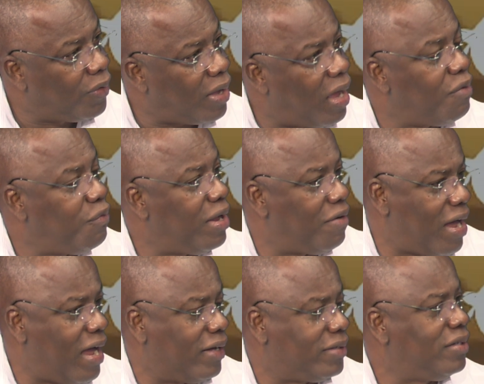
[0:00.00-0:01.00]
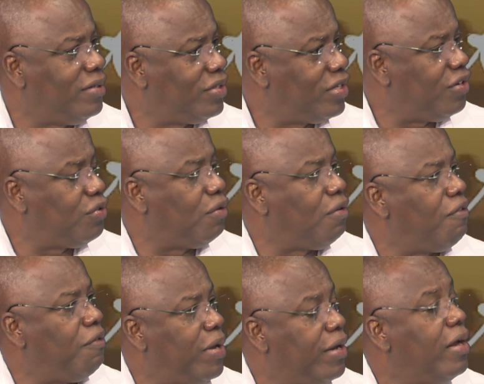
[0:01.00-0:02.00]
And we are asking the central
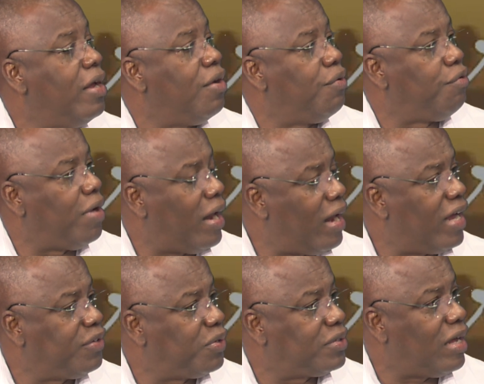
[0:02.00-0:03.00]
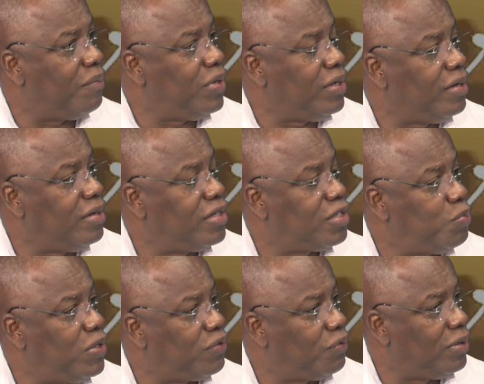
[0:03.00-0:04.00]
government realize what's happening in this
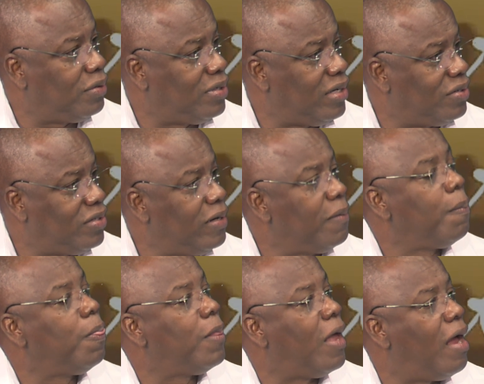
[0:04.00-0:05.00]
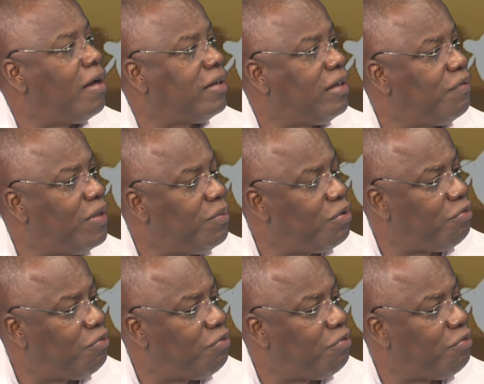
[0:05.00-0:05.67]
space with the THA and give them the